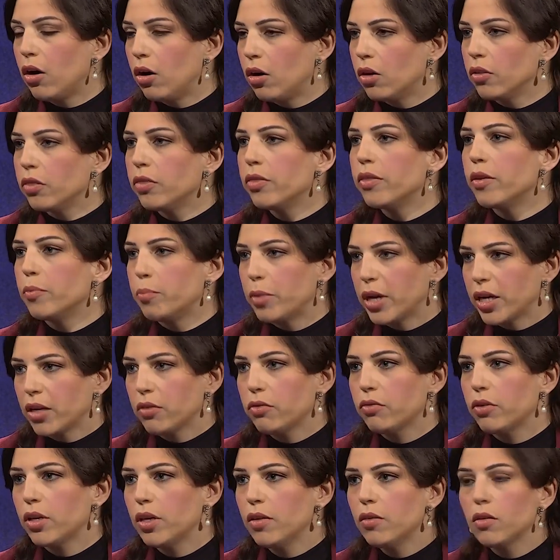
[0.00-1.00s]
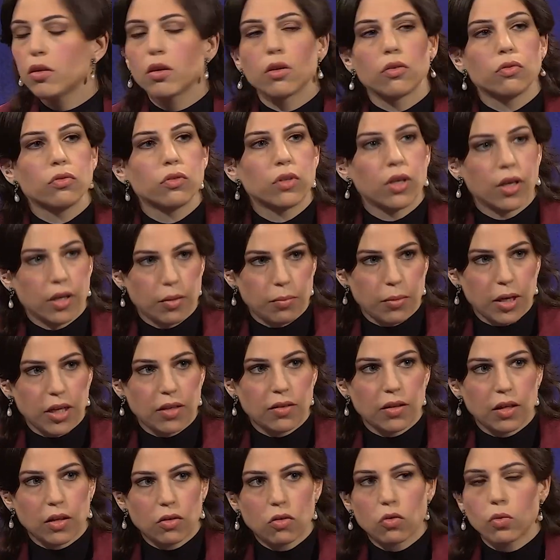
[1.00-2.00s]
on the benefits of the
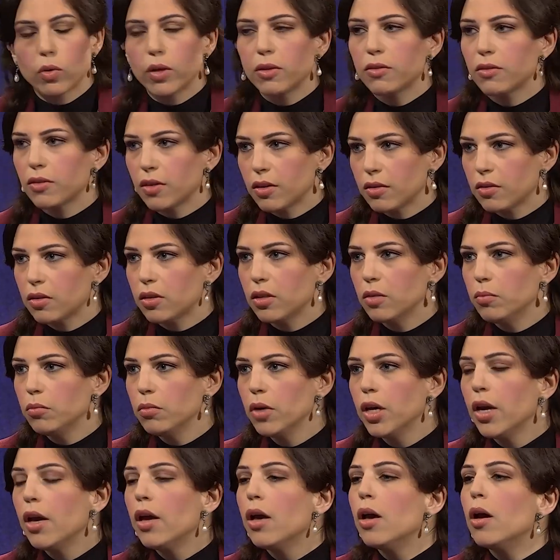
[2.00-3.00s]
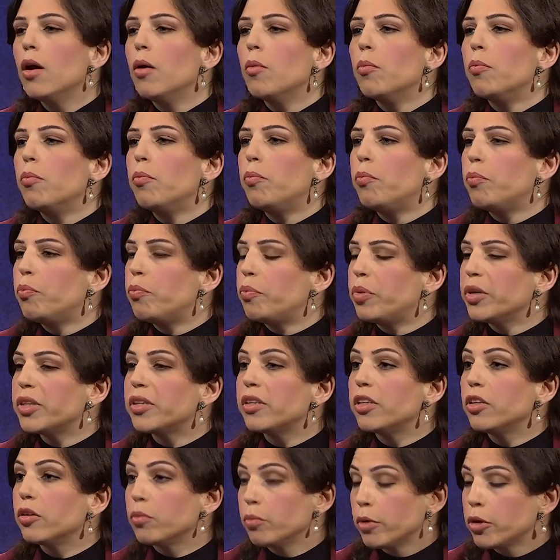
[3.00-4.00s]
amazing Swiss system. But
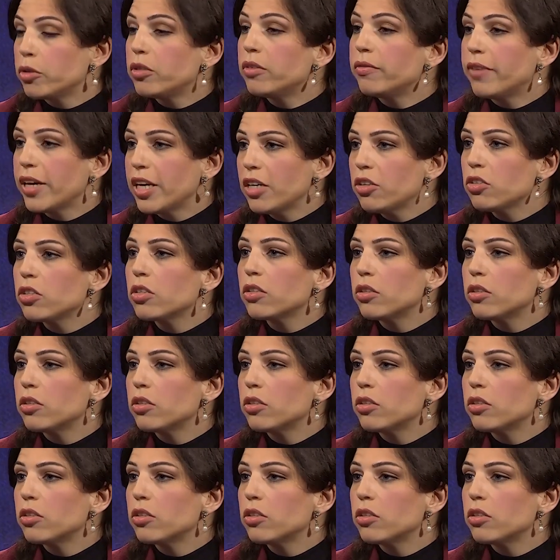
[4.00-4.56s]
your motivation